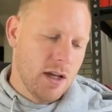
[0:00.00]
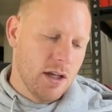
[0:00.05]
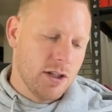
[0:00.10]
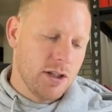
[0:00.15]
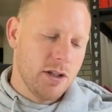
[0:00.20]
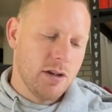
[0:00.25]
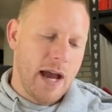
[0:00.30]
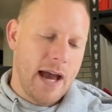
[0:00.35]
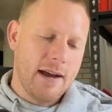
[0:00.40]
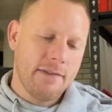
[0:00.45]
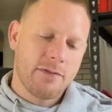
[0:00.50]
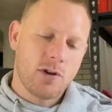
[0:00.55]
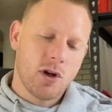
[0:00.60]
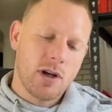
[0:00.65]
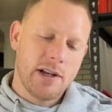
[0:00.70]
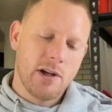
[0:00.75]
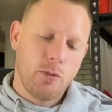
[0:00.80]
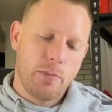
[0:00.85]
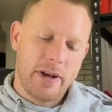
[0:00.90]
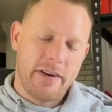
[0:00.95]
You have got a
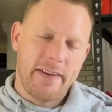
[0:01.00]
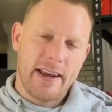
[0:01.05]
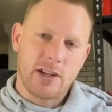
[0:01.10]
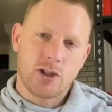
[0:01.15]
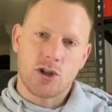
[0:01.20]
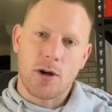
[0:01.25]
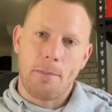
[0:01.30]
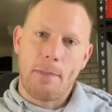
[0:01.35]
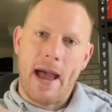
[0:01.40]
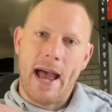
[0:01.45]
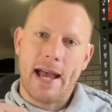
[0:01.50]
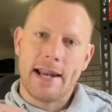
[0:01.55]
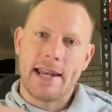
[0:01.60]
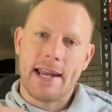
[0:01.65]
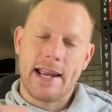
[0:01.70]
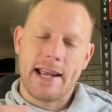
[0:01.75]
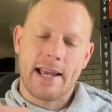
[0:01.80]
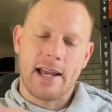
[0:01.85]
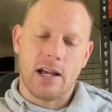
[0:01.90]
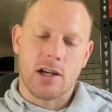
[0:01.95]
little bit of extra
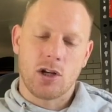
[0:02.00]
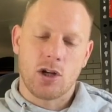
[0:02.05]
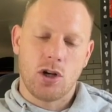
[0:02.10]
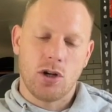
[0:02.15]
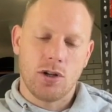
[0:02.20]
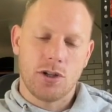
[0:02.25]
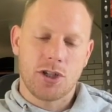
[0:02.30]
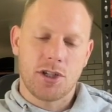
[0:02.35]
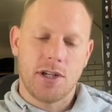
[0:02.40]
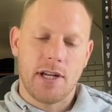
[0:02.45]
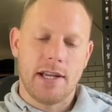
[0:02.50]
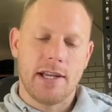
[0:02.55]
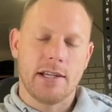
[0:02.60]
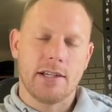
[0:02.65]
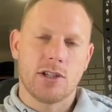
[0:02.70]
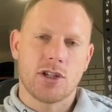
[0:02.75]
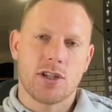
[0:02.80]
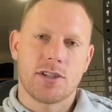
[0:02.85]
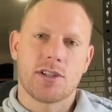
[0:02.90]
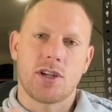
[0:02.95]
padding and cushioning
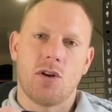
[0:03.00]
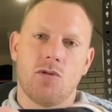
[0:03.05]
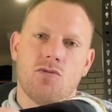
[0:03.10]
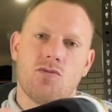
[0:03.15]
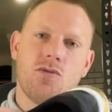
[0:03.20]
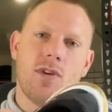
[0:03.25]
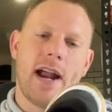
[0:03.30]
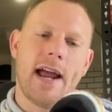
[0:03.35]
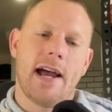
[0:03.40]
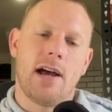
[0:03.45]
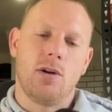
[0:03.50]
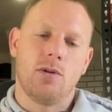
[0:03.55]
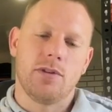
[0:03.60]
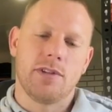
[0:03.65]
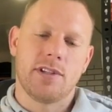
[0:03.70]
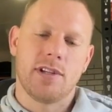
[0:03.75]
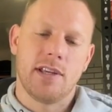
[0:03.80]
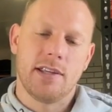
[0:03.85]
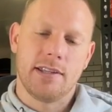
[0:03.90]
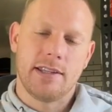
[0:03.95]
just
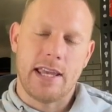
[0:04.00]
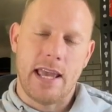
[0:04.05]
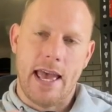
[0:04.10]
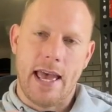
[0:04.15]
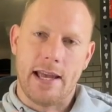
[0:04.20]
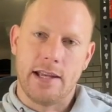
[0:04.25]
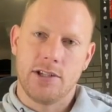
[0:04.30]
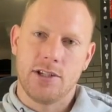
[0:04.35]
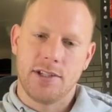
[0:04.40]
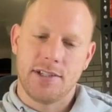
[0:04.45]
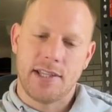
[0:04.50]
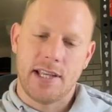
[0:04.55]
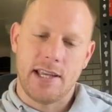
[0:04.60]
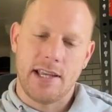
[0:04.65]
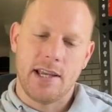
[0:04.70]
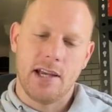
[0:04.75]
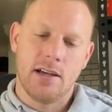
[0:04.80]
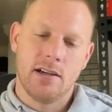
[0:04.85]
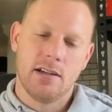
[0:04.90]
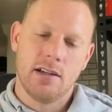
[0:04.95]
around the edges
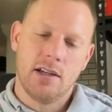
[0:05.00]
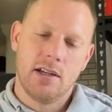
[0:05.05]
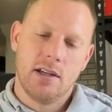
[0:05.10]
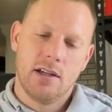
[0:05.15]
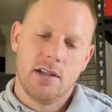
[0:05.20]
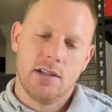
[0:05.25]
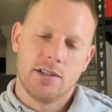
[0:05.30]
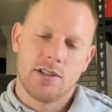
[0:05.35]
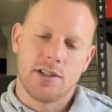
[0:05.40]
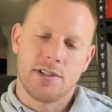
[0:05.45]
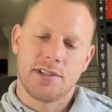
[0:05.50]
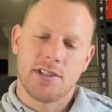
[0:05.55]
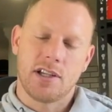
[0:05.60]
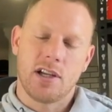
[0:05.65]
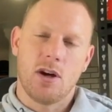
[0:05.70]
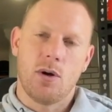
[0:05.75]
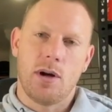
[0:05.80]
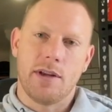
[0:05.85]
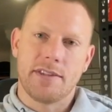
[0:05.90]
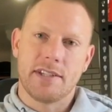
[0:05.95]
here, just to
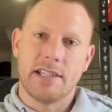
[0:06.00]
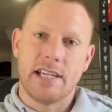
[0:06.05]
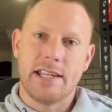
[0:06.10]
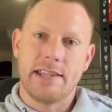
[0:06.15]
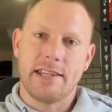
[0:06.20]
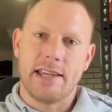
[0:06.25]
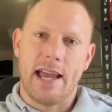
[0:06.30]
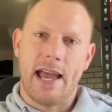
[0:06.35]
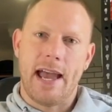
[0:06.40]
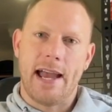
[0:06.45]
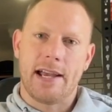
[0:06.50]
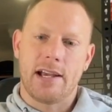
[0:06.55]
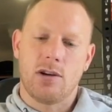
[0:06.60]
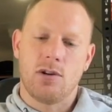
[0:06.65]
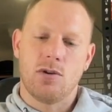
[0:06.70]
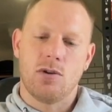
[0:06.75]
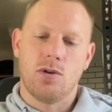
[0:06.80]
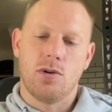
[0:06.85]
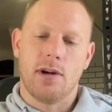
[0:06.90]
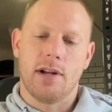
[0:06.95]
go underneath your
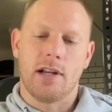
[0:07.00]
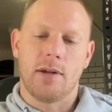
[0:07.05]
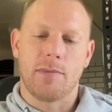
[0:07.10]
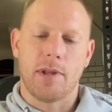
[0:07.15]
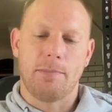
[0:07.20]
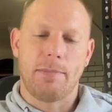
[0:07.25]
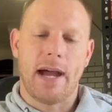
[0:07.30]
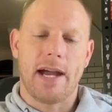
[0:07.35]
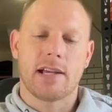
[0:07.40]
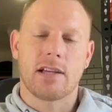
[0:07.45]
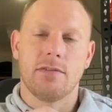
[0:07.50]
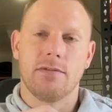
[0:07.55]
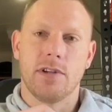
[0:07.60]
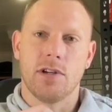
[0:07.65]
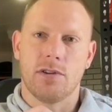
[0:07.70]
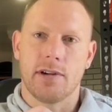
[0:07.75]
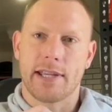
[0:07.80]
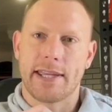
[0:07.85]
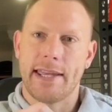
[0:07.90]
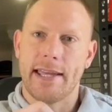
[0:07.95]
ankle and up the back of
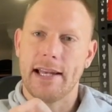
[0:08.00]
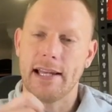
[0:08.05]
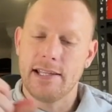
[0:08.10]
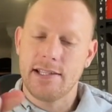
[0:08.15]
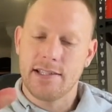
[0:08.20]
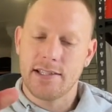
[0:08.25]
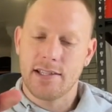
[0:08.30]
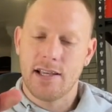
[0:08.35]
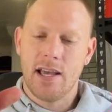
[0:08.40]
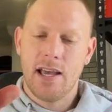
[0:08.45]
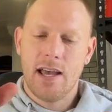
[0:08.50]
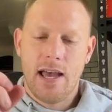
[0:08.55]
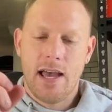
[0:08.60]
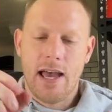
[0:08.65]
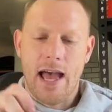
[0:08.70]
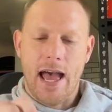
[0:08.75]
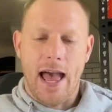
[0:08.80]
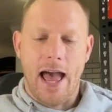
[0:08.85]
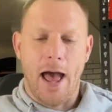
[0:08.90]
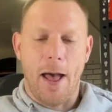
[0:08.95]
your Achilles.
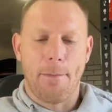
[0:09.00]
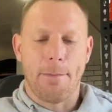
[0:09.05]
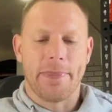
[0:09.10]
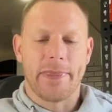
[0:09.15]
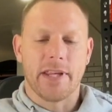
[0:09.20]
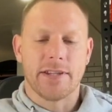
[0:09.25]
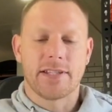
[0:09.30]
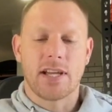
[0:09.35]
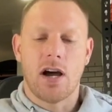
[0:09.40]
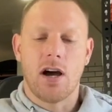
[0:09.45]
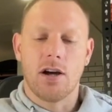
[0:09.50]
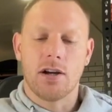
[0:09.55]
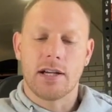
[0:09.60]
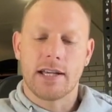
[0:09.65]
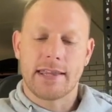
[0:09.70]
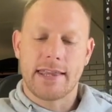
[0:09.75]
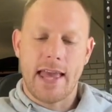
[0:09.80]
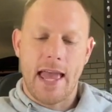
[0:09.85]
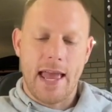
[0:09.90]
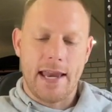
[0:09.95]
The
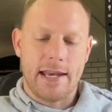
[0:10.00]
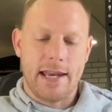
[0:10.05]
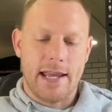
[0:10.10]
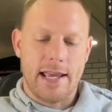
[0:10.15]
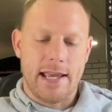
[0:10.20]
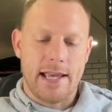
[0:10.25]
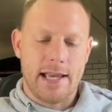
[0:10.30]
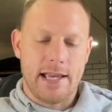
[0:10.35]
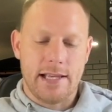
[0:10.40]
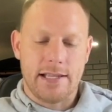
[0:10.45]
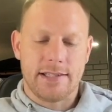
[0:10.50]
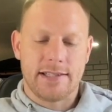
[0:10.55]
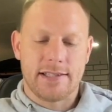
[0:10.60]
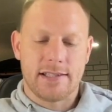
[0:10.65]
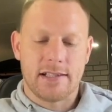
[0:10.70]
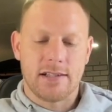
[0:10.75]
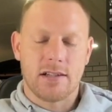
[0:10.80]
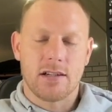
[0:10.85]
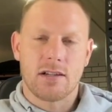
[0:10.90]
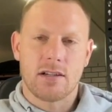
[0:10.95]
tongue then
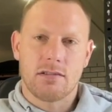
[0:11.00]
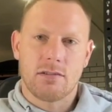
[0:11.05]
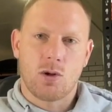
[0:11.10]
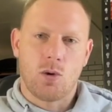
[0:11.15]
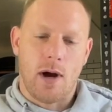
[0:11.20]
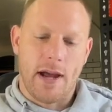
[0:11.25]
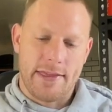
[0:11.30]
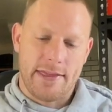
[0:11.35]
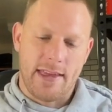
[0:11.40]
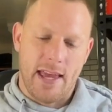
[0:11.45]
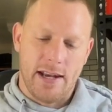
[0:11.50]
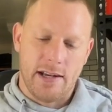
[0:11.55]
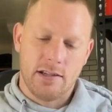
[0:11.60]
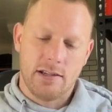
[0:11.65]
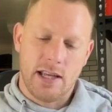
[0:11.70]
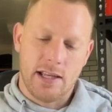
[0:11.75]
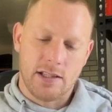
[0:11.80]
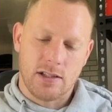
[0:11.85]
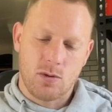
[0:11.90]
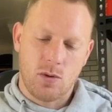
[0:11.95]
is quite thin.
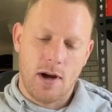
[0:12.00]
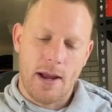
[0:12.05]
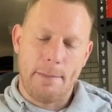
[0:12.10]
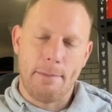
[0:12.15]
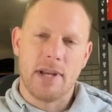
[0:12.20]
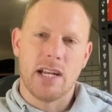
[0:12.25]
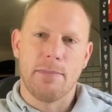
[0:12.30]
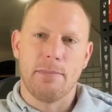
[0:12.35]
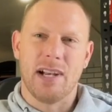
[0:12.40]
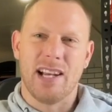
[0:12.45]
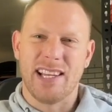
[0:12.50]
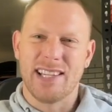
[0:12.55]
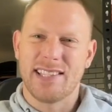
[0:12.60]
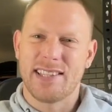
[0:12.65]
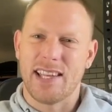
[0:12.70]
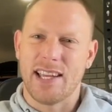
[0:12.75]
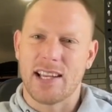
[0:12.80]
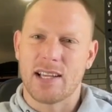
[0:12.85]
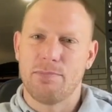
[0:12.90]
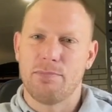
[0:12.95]
It's quite
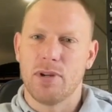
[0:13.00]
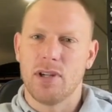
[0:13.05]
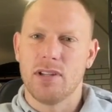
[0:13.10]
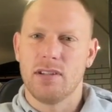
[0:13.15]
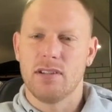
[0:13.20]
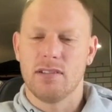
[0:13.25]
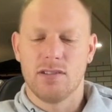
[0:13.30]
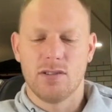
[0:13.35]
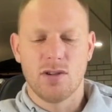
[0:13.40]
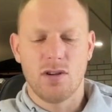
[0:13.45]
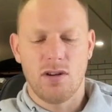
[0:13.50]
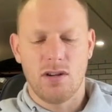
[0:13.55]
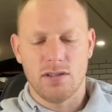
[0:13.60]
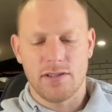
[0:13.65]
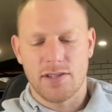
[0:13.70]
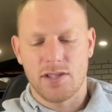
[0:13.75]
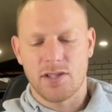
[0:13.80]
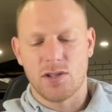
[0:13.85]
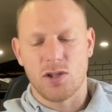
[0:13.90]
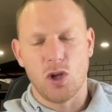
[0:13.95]
minimalistic, but
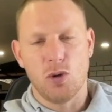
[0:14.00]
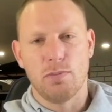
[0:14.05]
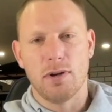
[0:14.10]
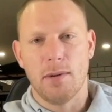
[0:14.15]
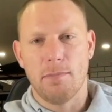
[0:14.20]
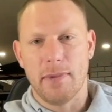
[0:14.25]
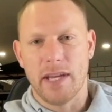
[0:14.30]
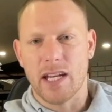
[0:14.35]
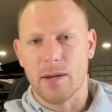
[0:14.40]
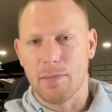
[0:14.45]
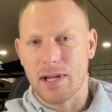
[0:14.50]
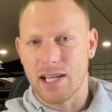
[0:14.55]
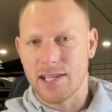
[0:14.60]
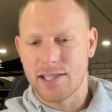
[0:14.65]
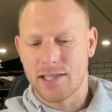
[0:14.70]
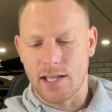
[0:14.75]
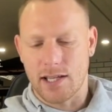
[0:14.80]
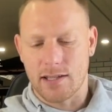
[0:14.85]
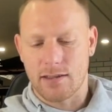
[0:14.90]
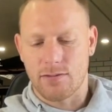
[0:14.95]
not super
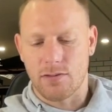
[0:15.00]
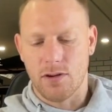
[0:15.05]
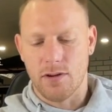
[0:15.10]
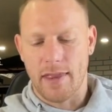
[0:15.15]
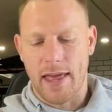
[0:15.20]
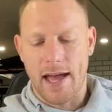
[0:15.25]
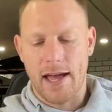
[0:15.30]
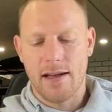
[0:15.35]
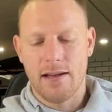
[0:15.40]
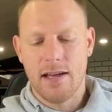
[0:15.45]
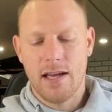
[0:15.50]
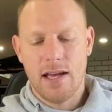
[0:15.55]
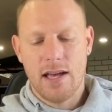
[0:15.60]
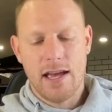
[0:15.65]
minimalistic through there.